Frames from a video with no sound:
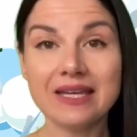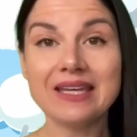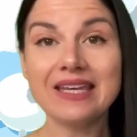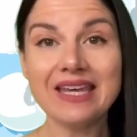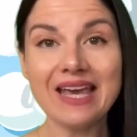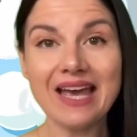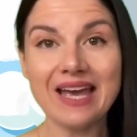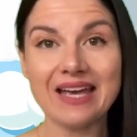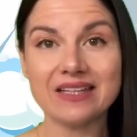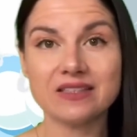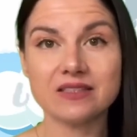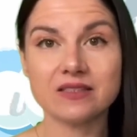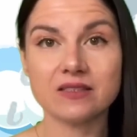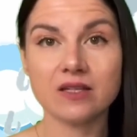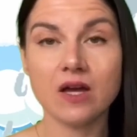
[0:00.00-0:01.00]

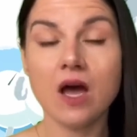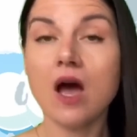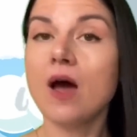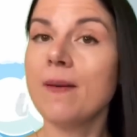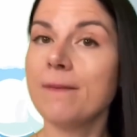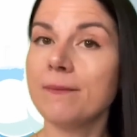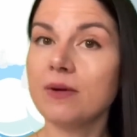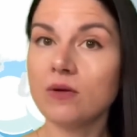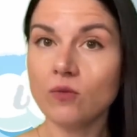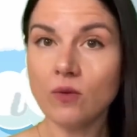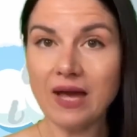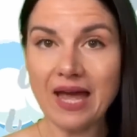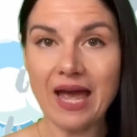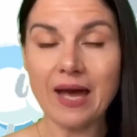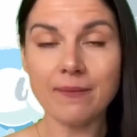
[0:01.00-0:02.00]
Yes, but
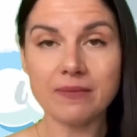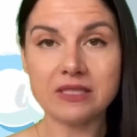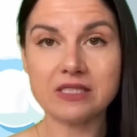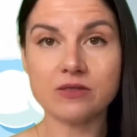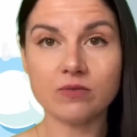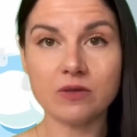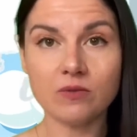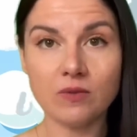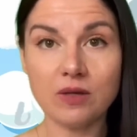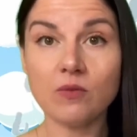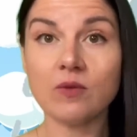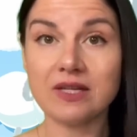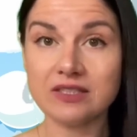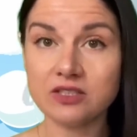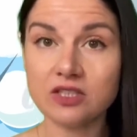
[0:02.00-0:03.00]
what happens when we
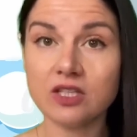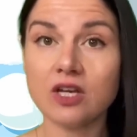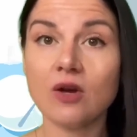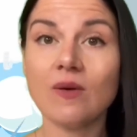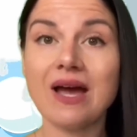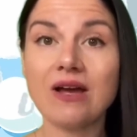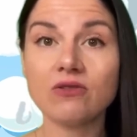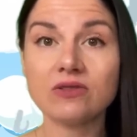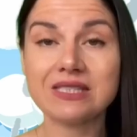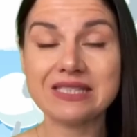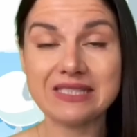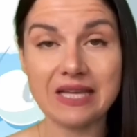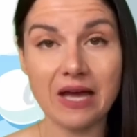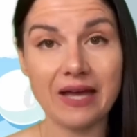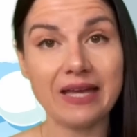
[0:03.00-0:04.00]
want to go
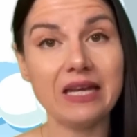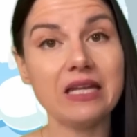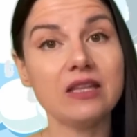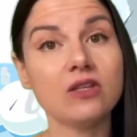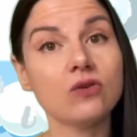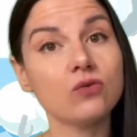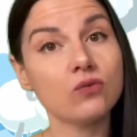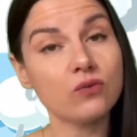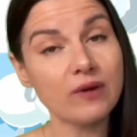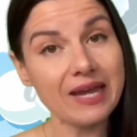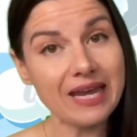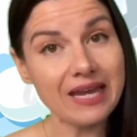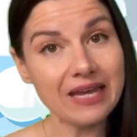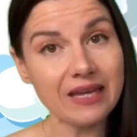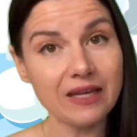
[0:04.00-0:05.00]
outside in the
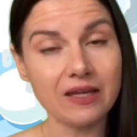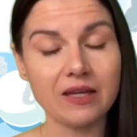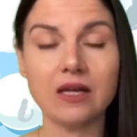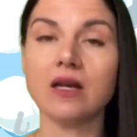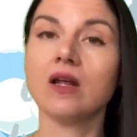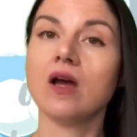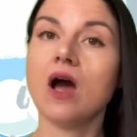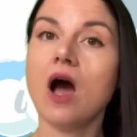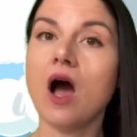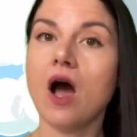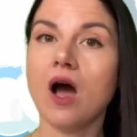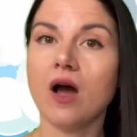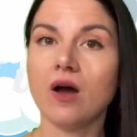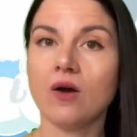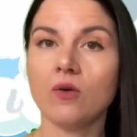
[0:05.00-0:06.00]
rain?
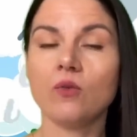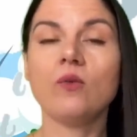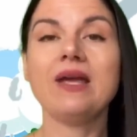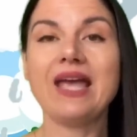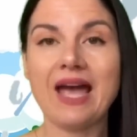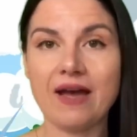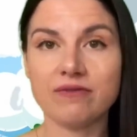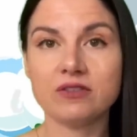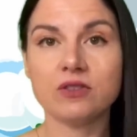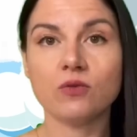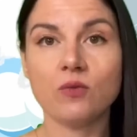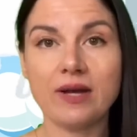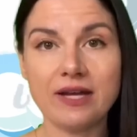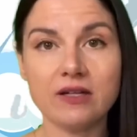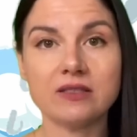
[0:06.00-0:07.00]
We have to
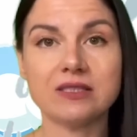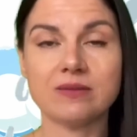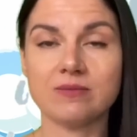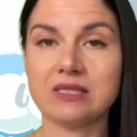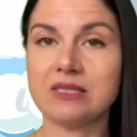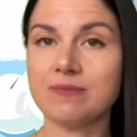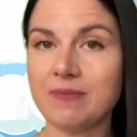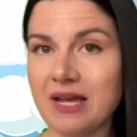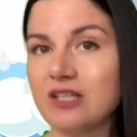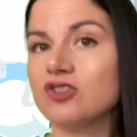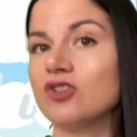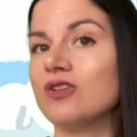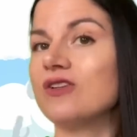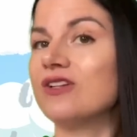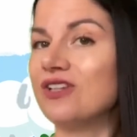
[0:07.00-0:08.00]
wear some
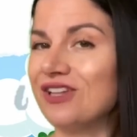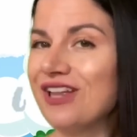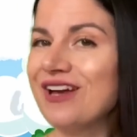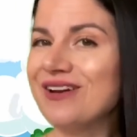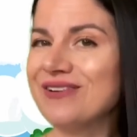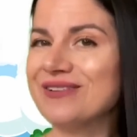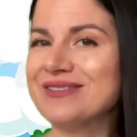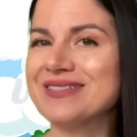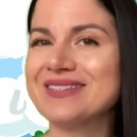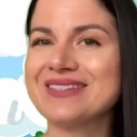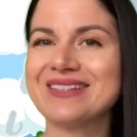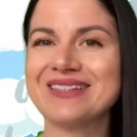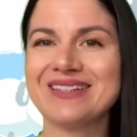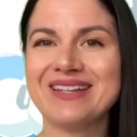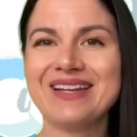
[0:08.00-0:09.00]
special clothes.
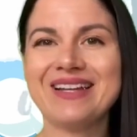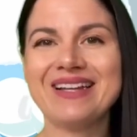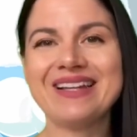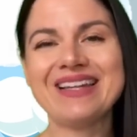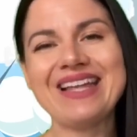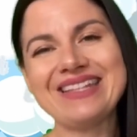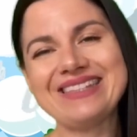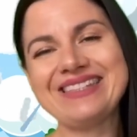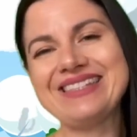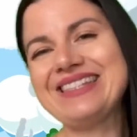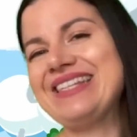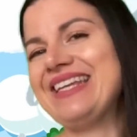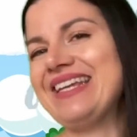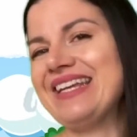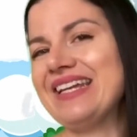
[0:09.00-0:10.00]
Let's
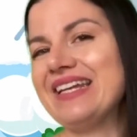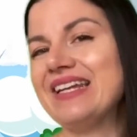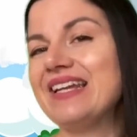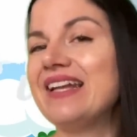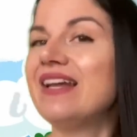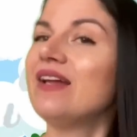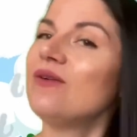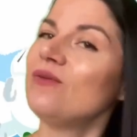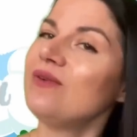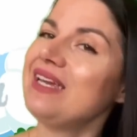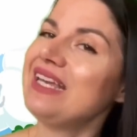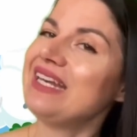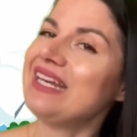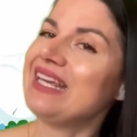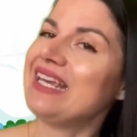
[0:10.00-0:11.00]
see.
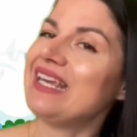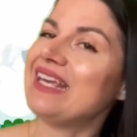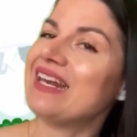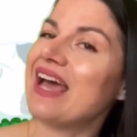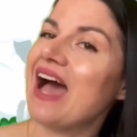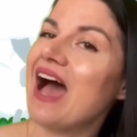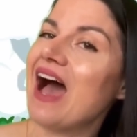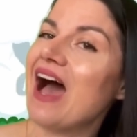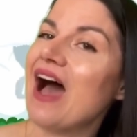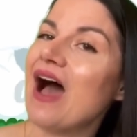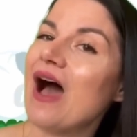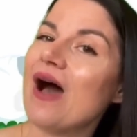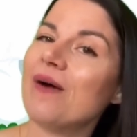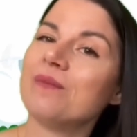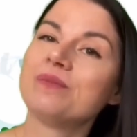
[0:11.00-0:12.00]
We need
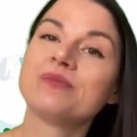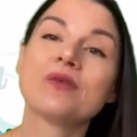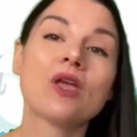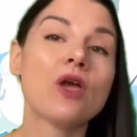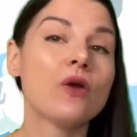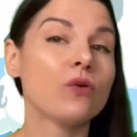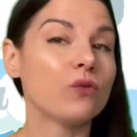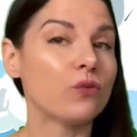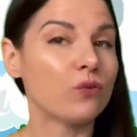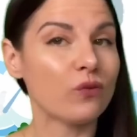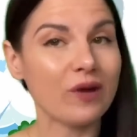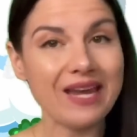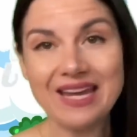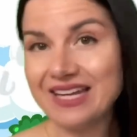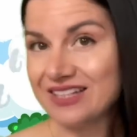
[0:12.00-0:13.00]
a
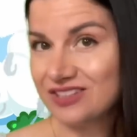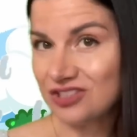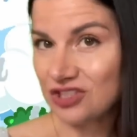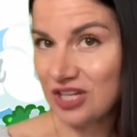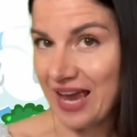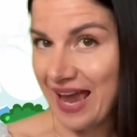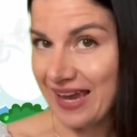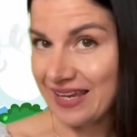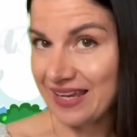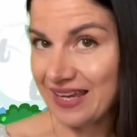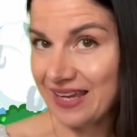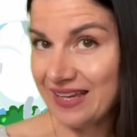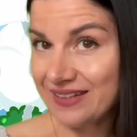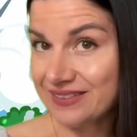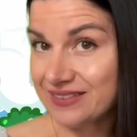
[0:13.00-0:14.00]
rain
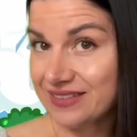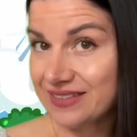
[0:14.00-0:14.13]
jacket